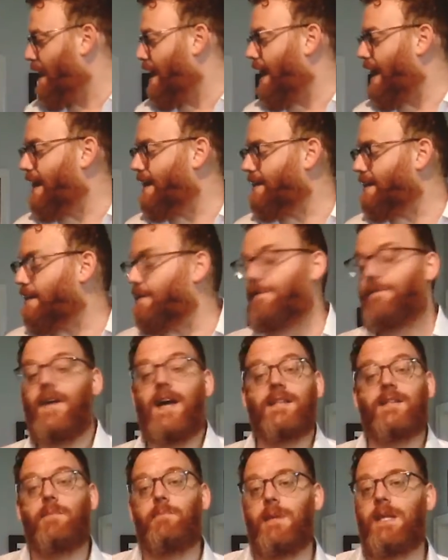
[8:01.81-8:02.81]
And in
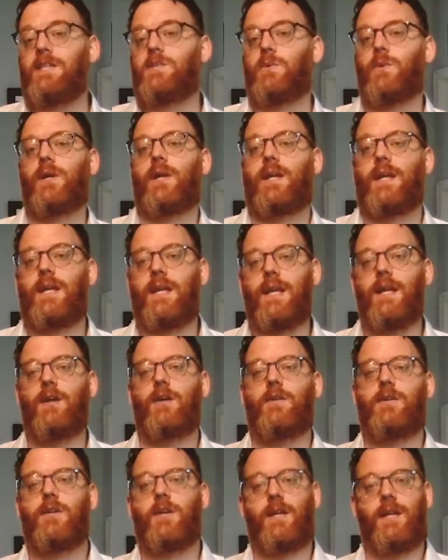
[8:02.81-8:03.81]
fact, the piece we're going to
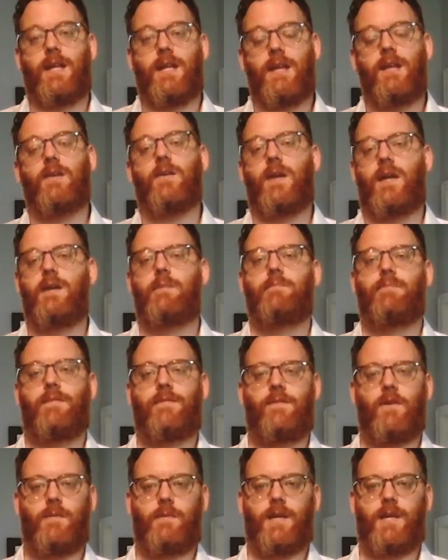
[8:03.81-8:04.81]
hear, you're going to hear him
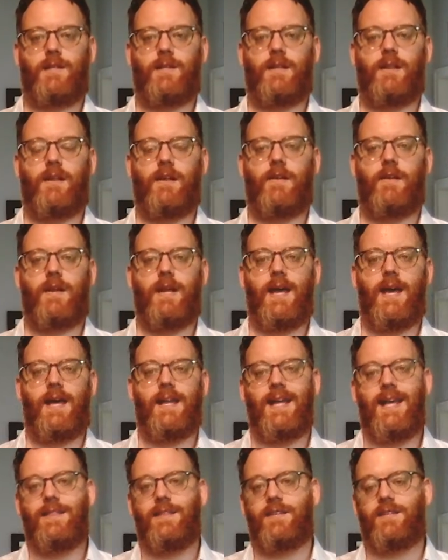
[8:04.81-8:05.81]
performing on the clarinet,
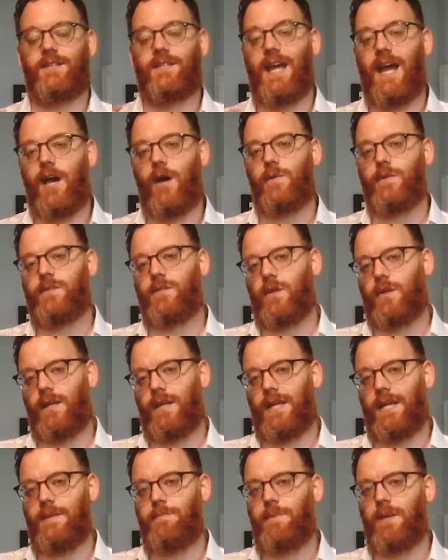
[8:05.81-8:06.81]
and the sound is going to
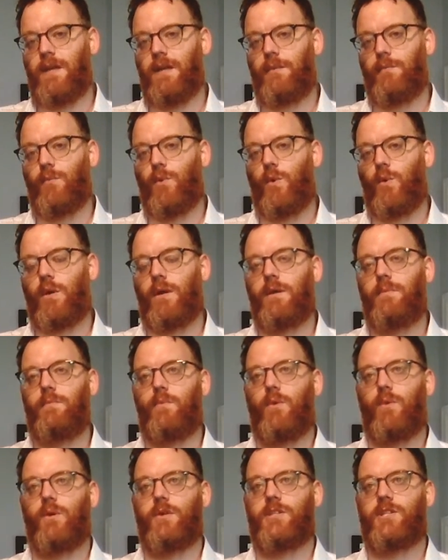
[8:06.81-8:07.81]
keep getting more and
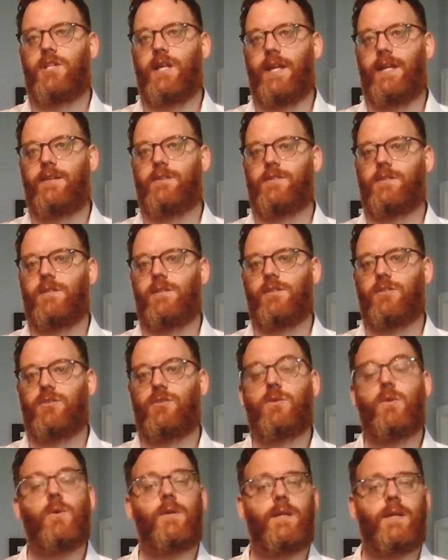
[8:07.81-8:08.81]
more changed and
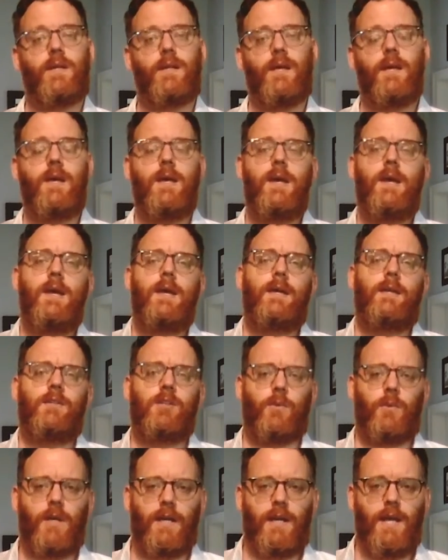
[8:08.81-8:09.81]
distorted
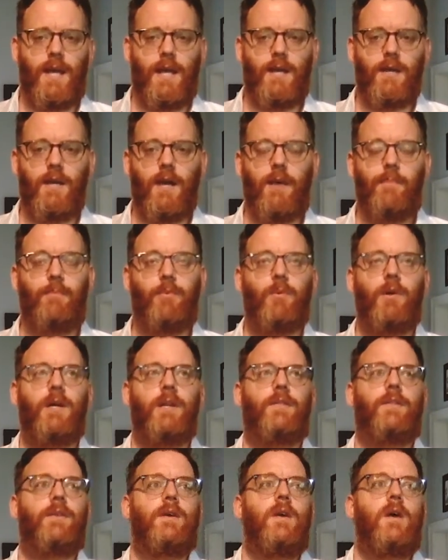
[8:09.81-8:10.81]
until we're going to end up
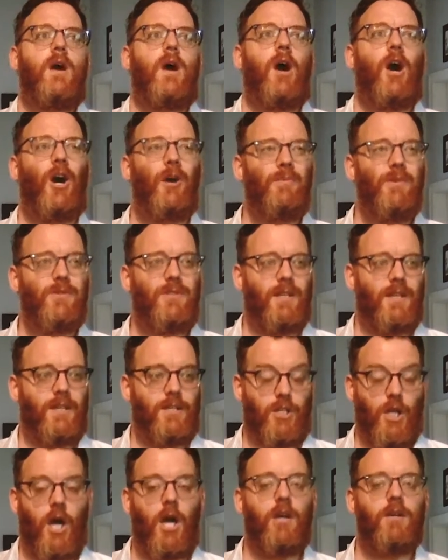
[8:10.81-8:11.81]
with almost a
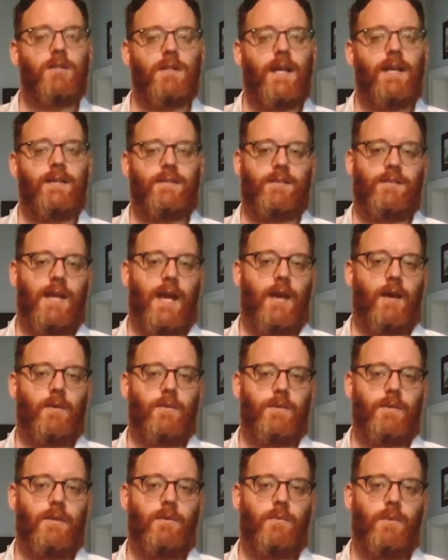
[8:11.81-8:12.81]
guitar-like
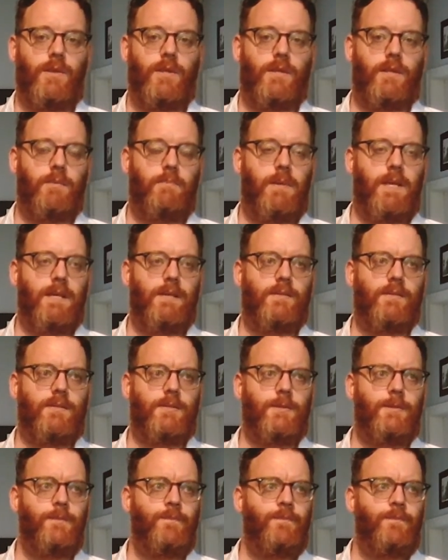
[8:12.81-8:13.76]
sound within the piece.